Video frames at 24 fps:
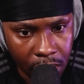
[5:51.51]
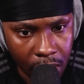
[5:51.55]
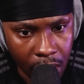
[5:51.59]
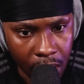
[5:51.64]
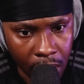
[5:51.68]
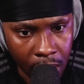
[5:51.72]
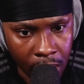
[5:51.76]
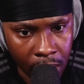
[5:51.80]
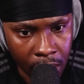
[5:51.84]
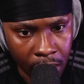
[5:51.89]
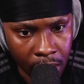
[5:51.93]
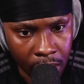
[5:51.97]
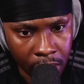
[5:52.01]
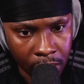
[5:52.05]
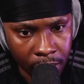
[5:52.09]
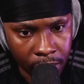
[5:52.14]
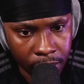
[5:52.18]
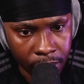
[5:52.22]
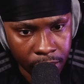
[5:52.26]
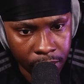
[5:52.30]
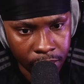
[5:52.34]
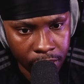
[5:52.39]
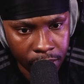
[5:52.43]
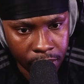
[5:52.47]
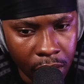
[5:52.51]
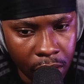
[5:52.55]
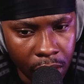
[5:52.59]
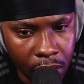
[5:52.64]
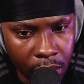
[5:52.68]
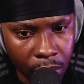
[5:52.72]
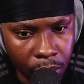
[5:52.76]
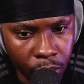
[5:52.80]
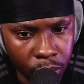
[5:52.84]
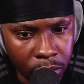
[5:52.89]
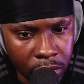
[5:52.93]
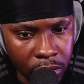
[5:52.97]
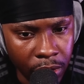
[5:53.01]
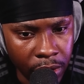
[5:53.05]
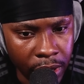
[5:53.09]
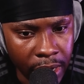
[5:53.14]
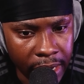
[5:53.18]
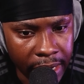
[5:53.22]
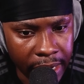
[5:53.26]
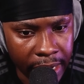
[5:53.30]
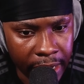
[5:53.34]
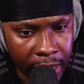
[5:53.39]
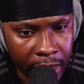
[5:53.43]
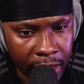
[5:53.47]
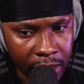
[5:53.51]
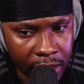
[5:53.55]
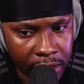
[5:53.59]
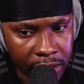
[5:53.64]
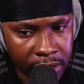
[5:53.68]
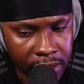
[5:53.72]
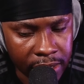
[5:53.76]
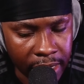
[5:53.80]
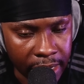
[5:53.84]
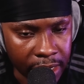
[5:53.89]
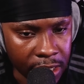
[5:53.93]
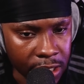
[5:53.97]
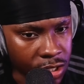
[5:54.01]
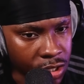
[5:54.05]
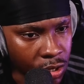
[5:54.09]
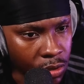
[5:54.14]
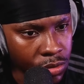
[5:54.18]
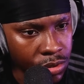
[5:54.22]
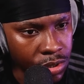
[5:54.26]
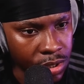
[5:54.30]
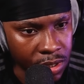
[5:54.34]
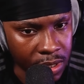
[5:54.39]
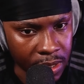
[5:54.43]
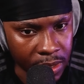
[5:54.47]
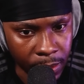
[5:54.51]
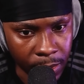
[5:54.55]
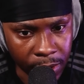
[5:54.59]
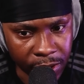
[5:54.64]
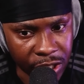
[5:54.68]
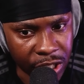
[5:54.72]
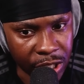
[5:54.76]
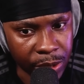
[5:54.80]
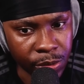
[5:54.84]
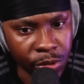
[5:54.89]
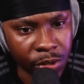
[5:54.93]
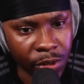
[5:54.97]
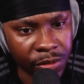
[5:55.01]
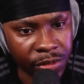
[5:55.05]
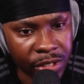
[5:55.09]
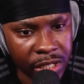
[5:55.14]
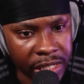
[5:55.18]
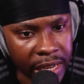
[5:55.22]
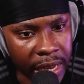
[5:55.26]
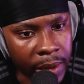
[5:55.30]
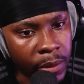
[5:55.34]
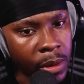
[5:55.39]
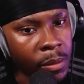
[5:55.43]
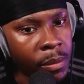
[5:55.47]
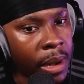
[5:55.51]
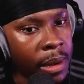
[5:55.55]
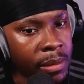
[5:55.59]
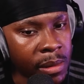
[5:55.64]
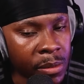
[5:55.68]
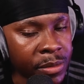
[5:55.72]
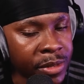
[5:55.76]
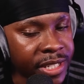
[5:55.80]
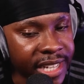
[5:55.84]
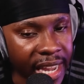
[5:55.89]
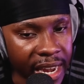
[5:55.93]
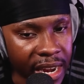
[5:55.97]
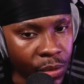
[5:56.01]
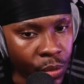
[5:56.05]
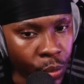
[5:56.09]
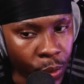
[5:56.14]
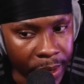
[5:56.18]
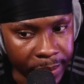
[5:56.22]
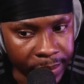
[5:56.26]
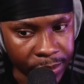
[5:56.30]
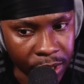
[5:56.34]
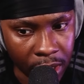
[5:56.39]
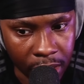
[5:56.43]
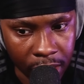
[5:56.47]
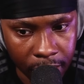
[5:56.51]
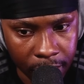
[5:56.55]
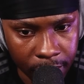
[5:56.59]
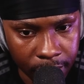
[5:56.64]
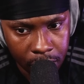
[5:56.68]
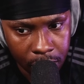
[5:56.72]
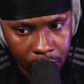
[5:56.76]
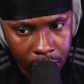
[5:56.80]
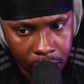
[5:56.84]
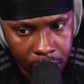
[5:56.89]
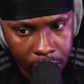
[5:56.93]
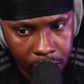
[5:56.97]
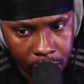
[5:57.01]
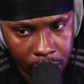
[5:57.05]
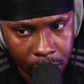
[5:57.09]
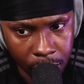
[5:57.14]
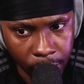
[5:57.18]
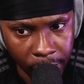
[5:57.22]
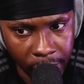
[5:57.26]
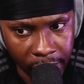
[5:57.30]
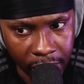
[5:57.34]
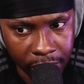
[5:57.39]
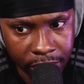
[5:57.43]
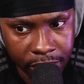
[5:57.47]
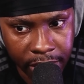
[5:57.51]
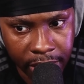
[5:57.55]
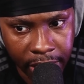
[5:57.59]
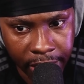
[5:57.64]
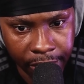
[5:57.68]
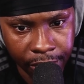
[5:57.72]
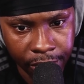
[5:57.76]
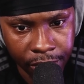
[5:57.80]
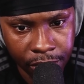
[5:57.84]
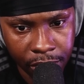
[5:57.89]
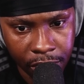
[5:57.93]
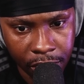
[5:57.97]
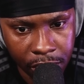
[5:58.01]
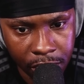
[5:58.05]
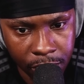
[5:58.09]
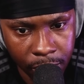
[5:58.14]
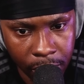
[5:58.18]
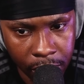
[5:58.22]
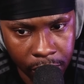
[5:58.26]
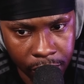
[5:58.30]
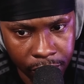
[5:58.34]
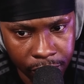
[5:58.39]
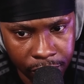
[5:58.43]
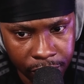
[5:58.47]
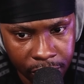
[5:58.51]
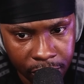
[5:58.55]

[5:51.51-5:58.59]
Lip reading: We know that they sent the soldiers in, but she was obviously there when my man was getting whipped up. So what else did they do to the 12?